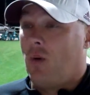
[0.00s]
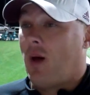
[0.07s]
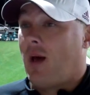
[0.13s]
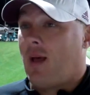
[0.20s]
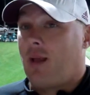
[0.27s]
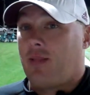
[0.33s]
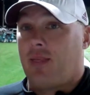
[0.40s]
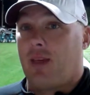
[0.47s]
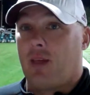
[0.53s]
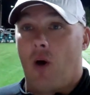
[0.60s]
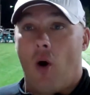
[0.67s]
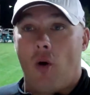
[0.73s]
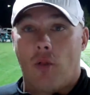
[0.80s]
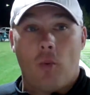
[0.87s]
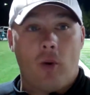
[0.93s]
Well, I think
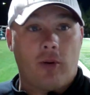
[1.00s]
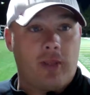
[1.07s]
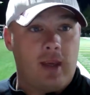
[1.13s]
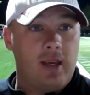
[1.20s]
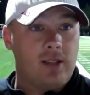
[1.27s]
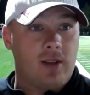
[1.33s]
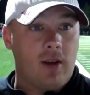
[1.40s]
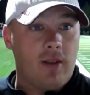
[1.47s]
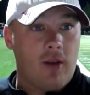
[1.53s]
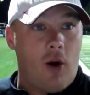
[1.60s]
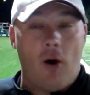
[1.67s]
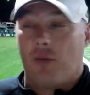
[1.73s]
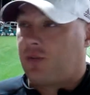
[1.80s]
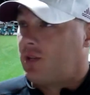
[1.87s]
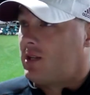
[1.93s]
all the work that he's done the
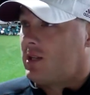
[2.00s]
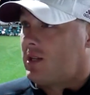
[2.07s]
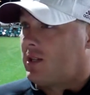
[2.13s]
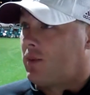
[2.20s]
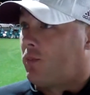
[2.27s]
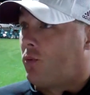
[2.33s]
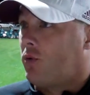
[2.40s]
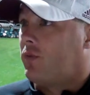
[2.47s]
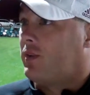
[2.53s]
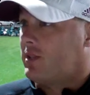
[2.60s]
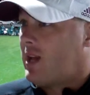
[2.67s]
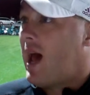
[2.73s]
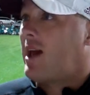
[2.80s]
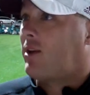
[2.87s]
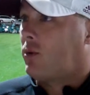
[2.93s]
offseason has improved
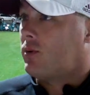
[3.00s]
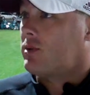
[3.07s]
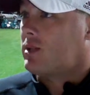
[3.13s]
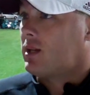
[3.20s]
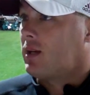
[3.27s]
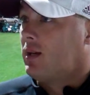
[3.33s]
his accuracy.